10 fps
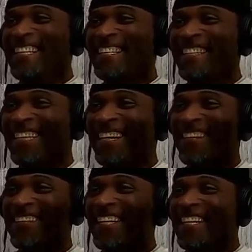yeah.
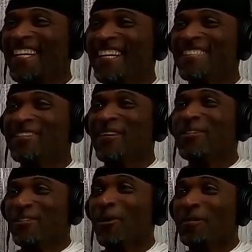Yeah. You know,
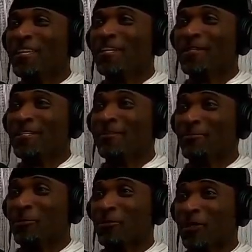you normally hear
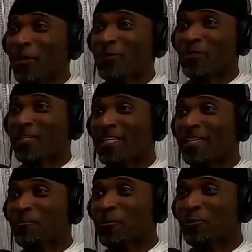people cursing. Oh, and,
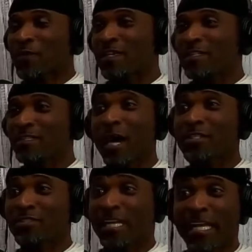yeah, yeah, yeah.
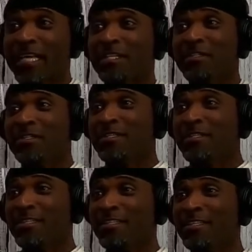Gosh dang it.
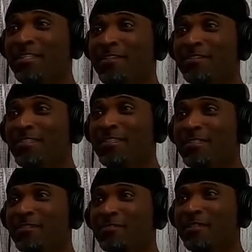You know,
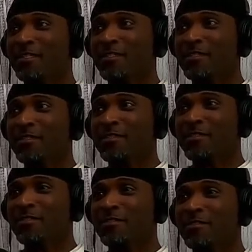and it's like,
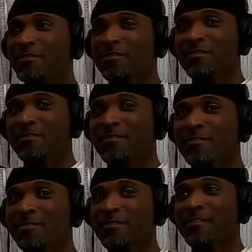yeah.
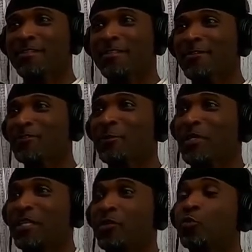Uh, you know, so,
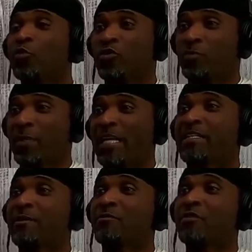but you
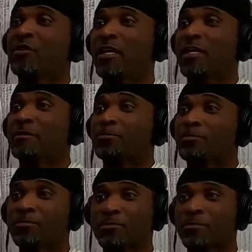respected him right. for that.
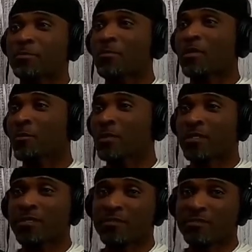Right.
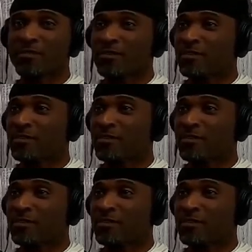Because